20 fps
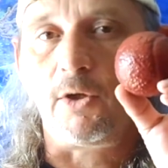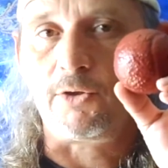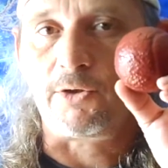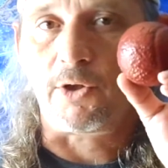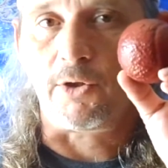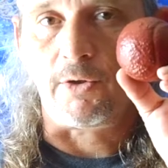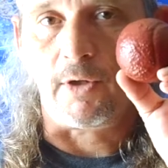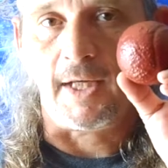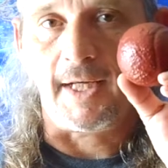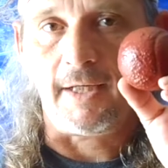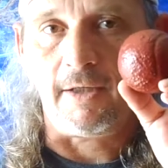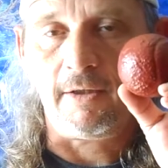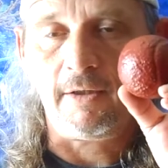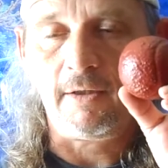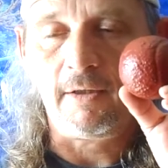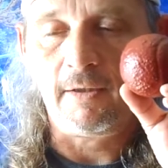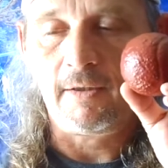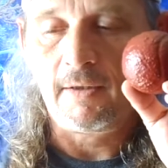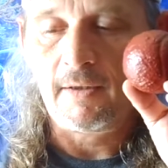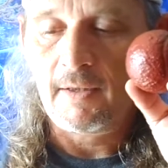ozone
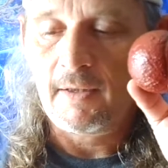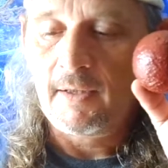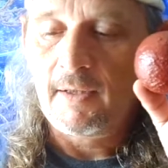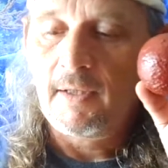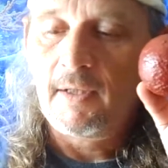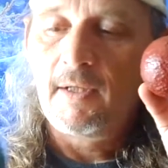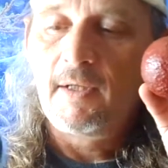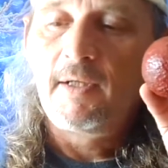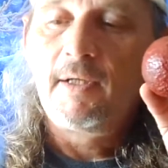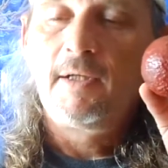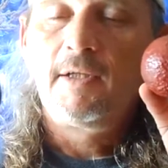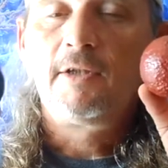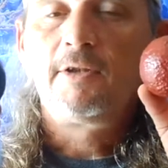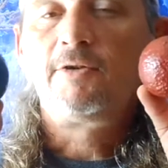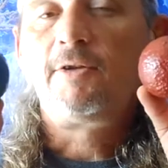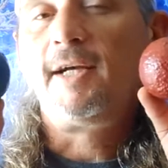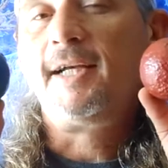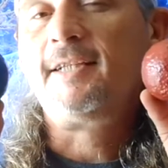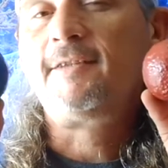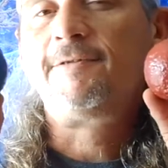layer,
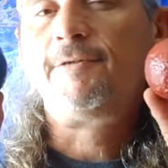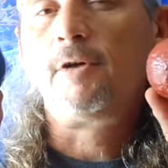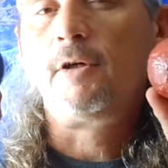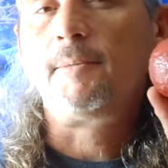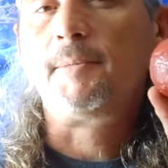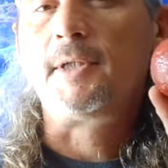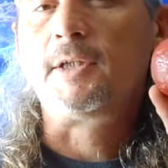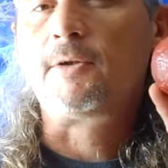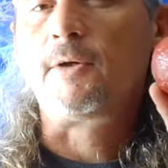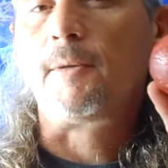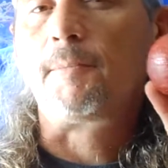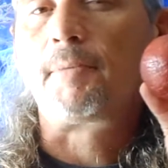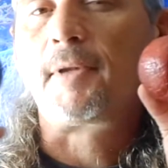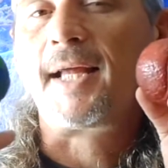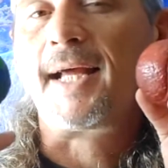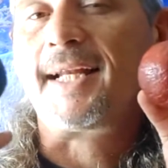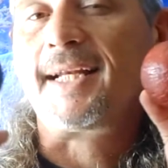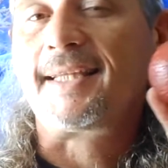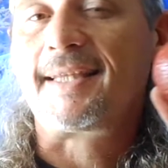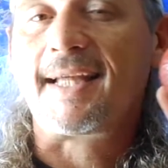transform into a
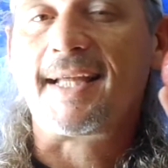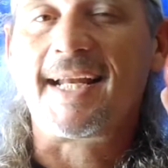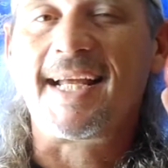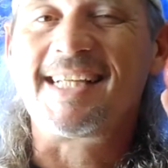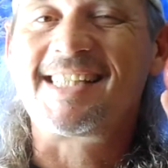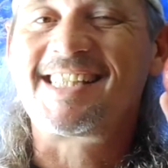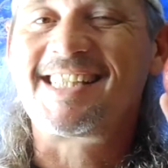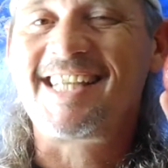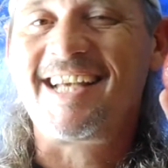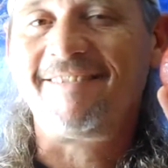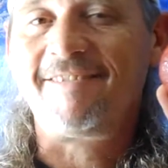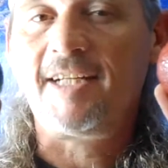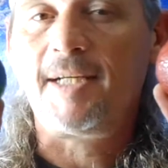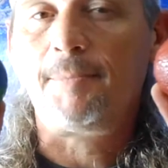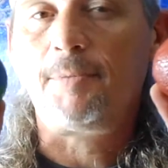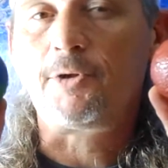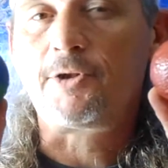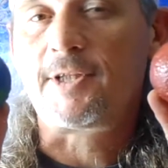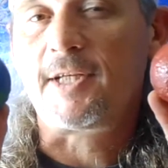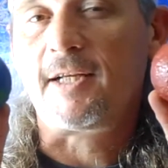planet that has
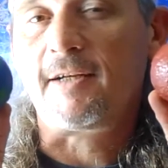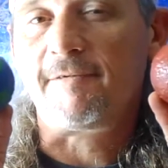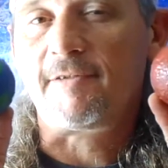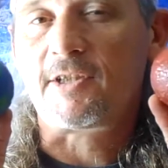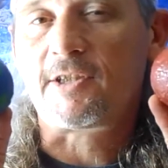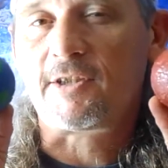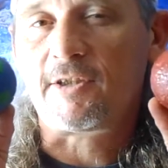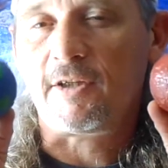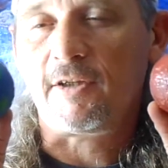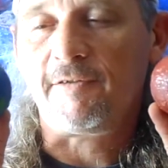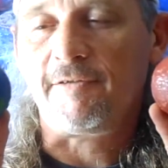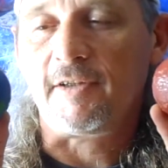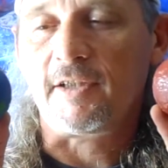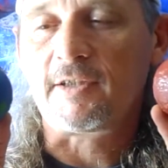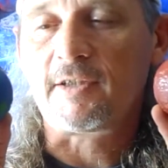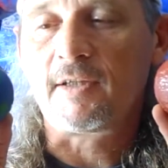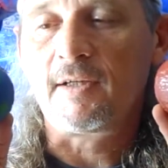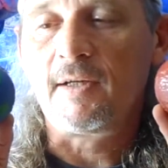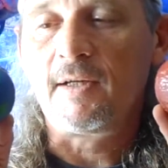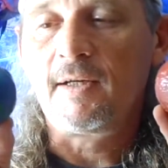70% of its
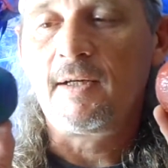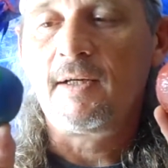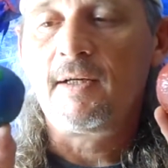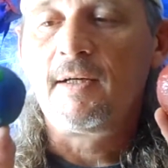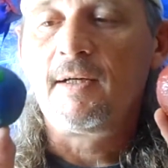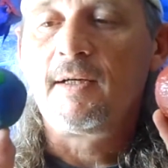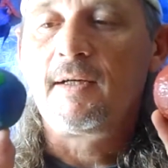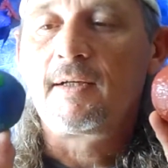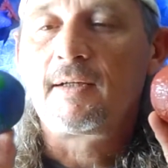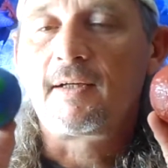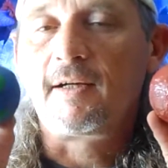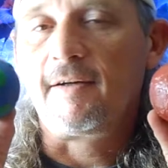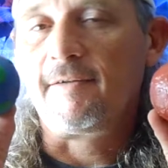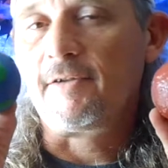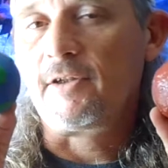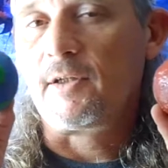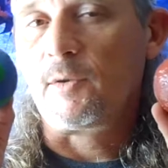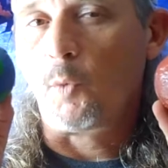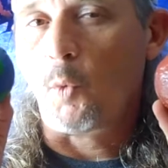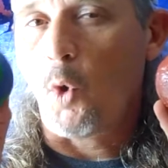surface
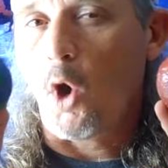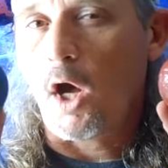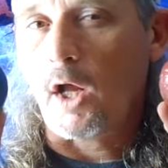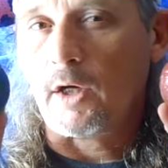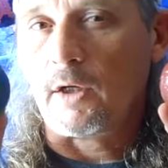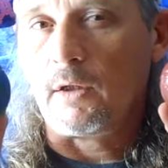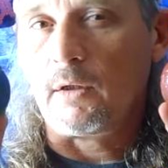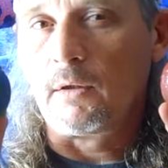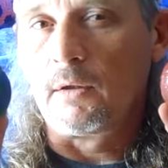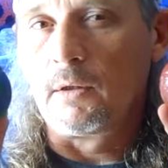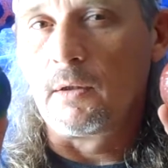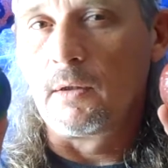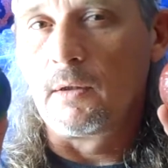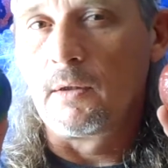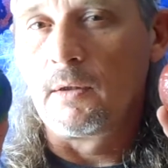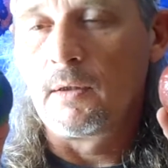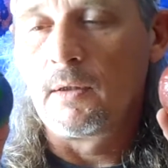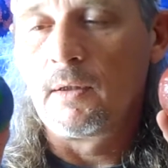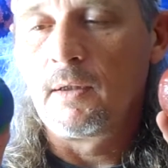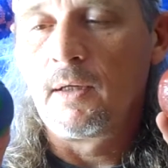covered in water?
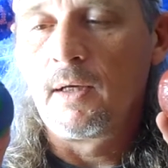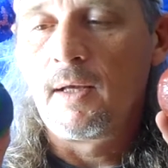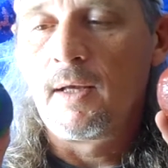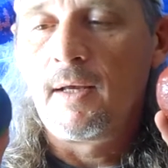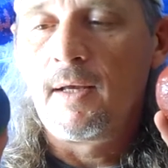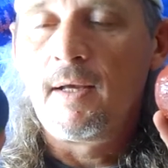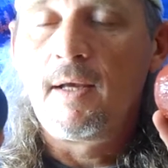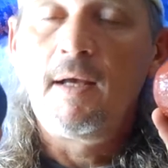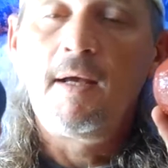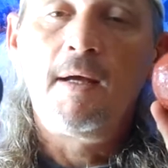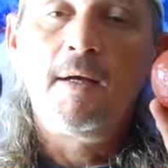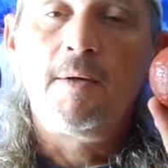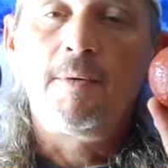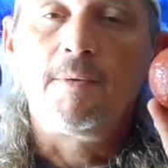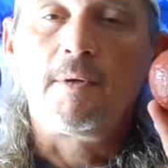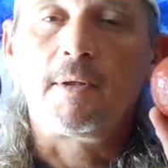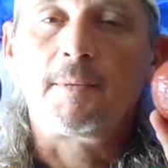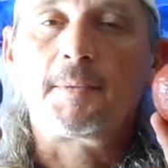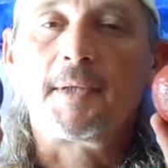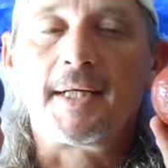
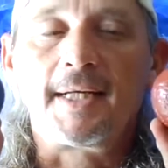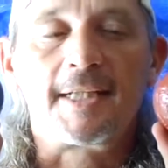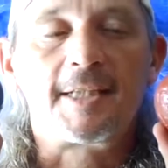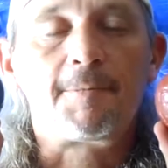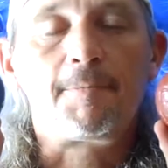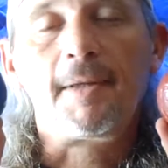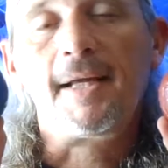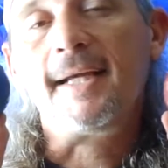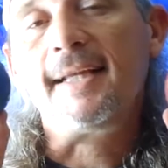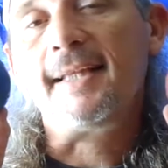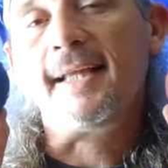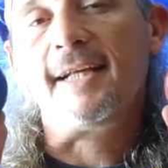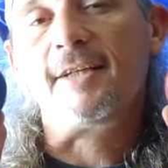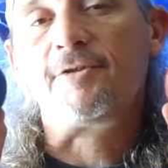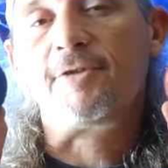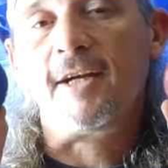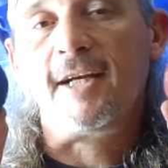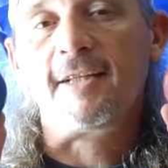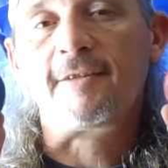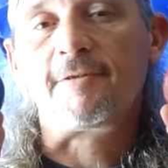Well, I'm going to explain
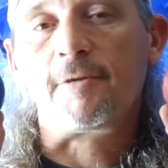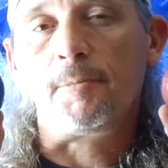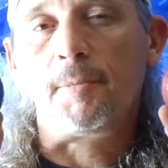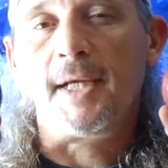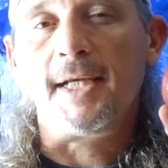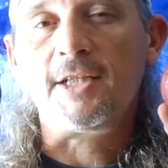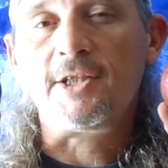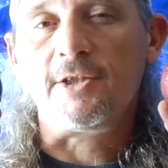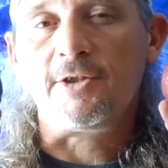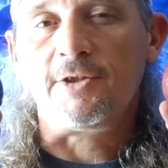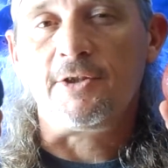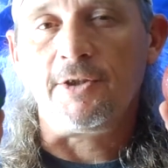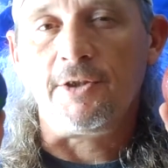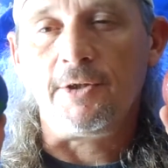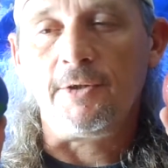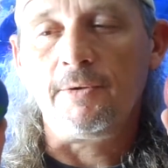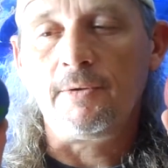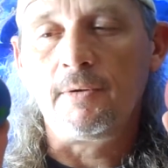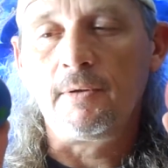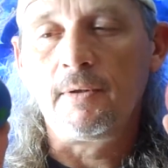that transformation to
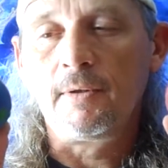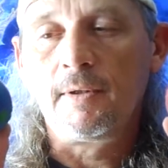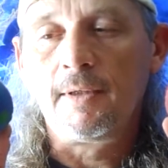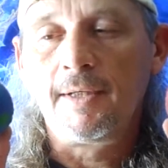you,